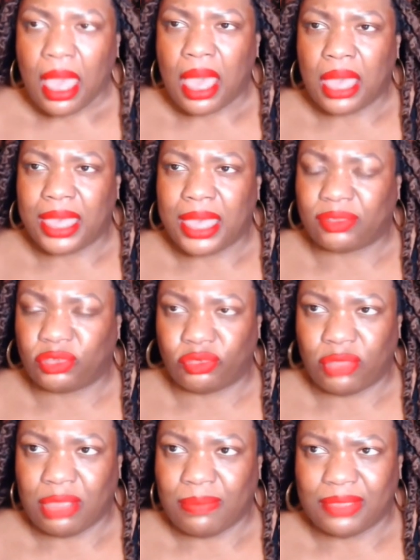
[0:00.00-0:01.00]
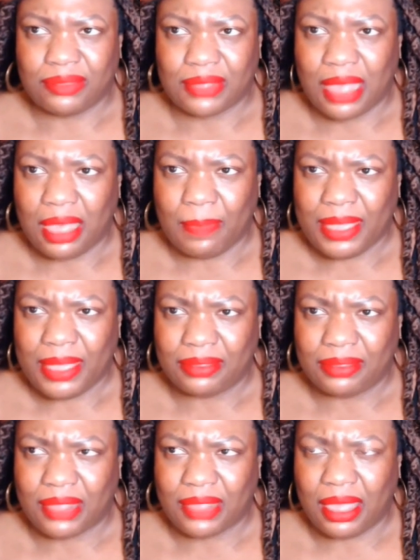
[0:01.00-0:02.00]
uh, extremist
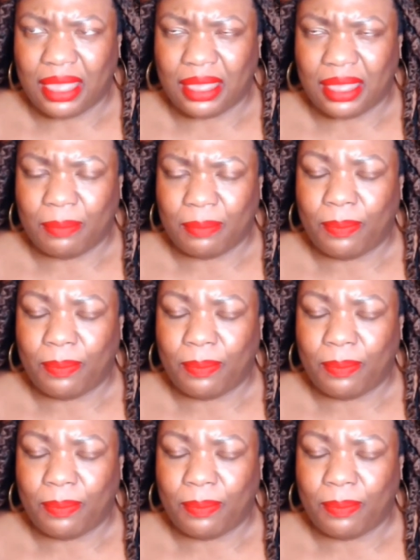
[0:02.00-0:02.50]
comments, uh,